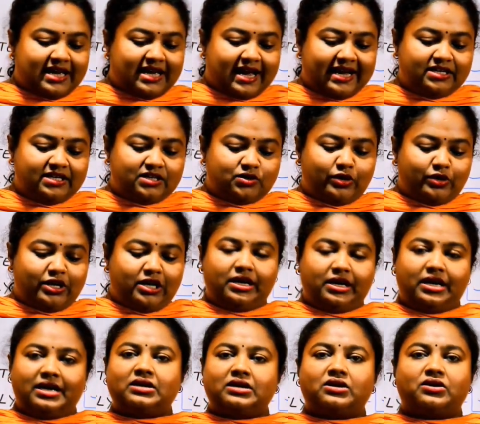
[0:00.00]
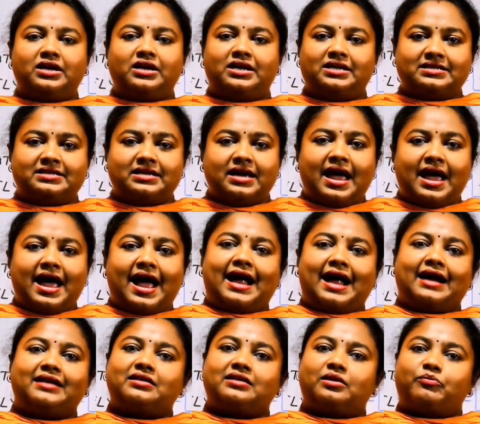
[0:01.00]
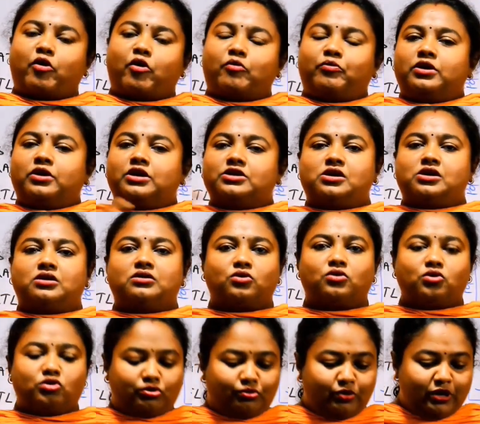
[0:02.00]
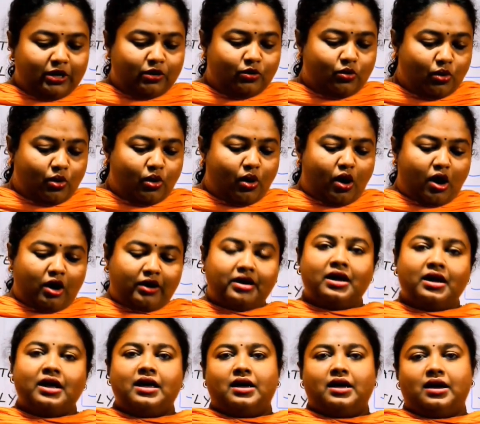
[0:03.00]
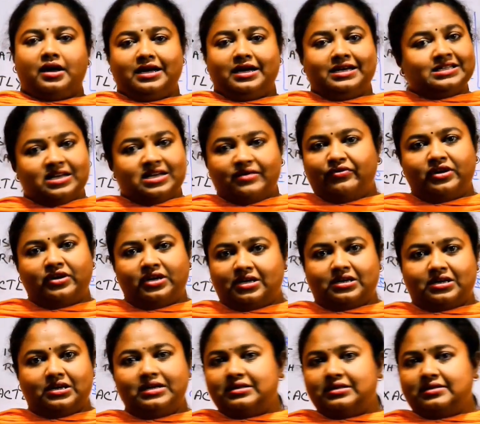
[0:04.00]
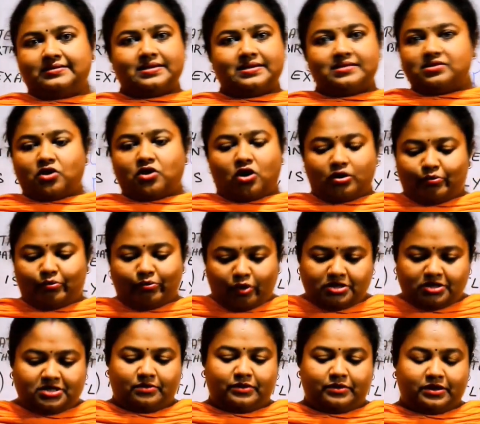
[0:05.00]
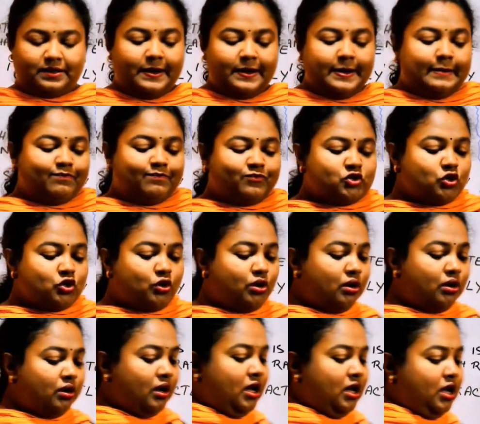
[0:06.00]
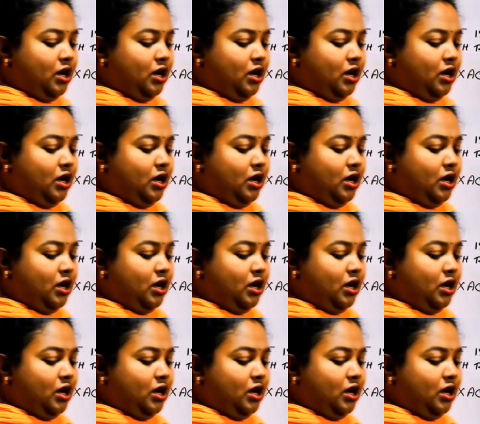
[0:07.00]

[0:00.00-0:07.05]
size will increase and the population growth will go on indefinitely. This is not possible. So